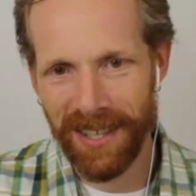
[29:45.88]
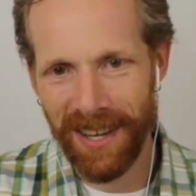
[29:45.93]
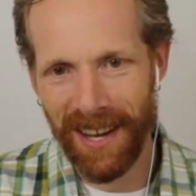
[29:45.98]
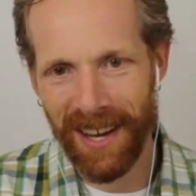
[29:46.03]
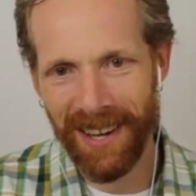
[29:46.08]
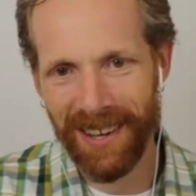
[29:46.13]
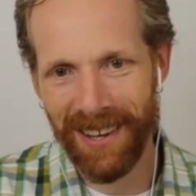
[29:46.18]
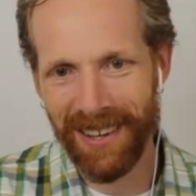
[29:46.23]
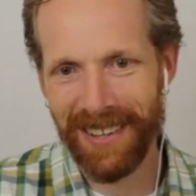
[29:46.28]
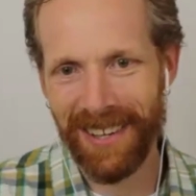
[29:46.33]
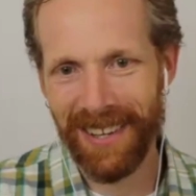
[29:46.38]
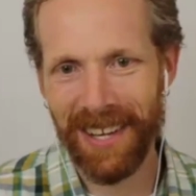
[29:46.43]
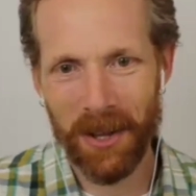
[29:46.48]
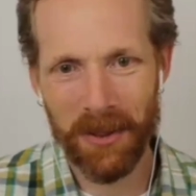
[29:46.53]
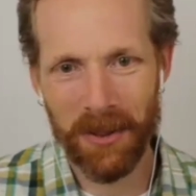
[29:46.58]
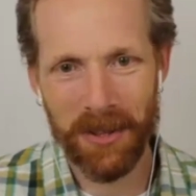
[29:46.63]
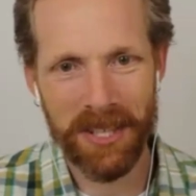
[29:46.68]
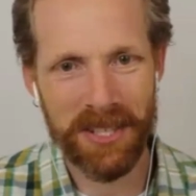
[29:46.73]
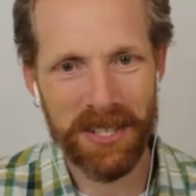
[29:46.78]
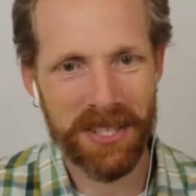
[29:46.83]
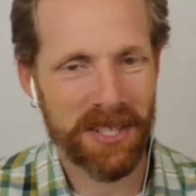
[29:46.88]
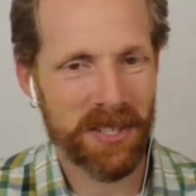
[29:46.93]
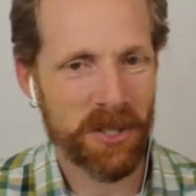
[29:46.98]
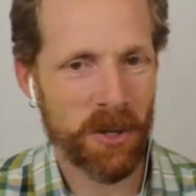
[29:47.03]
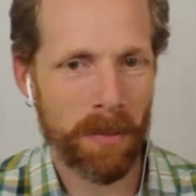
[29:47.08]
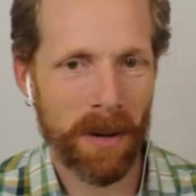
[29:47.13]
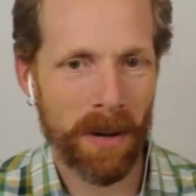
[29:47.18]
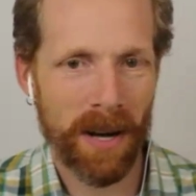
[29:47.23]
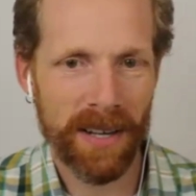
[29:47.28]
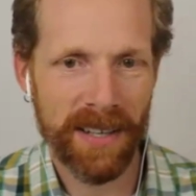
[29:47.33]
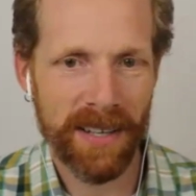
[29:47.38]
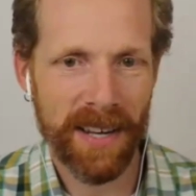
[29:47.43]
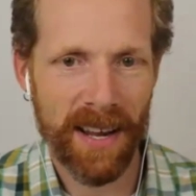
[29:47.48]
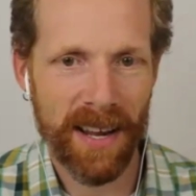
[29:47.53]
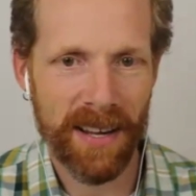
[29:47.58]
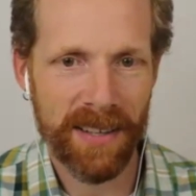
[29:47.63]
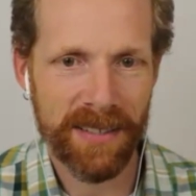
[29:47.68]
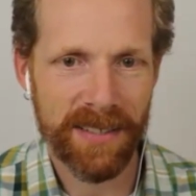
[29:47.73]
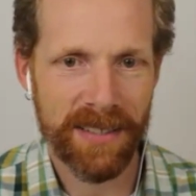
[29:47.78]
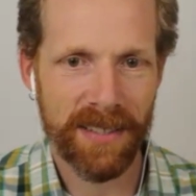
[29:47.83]
on the Healthy GSO
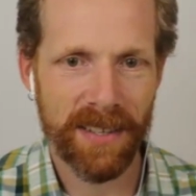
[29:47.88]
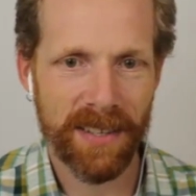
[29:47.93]
podcast.